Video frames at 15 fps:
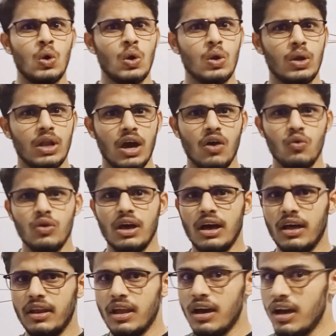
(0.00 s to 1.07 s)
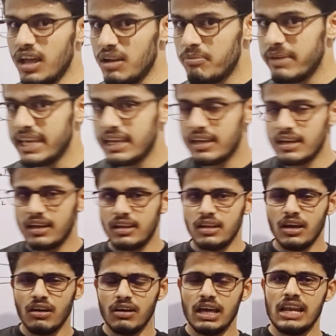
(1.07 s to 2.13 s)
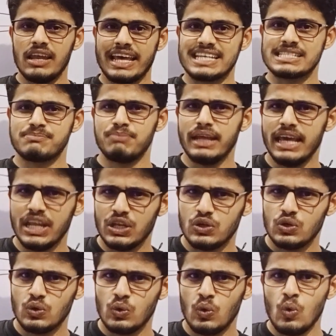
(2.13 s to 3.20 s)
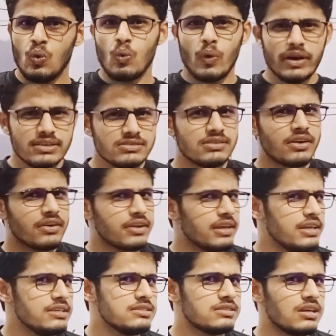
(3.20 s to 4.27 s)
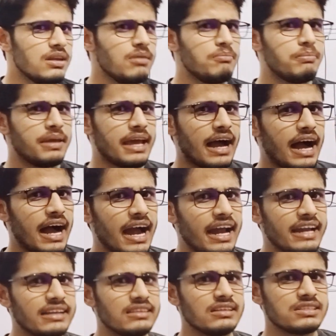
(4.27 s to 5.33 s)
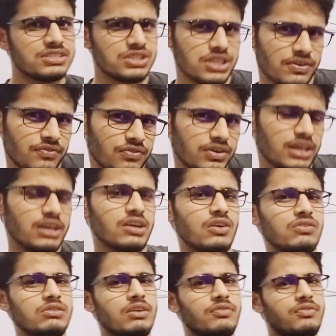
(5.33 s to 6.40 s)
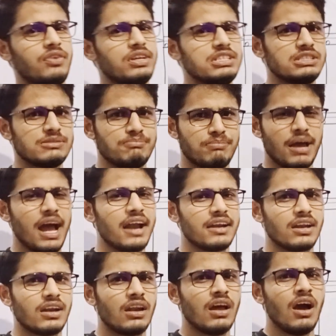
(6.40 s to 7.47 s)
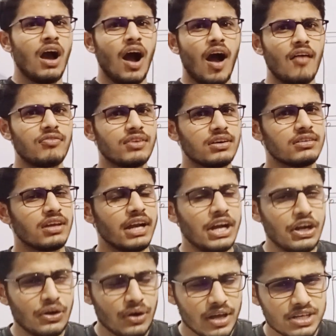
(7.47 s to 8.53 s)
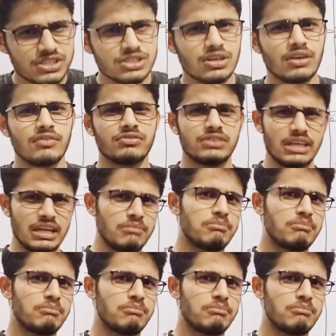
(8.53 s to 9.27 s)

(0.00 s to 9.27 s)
Now I'll explain you what is the reason behind the shifting of the fringe pattern after the introduction of thin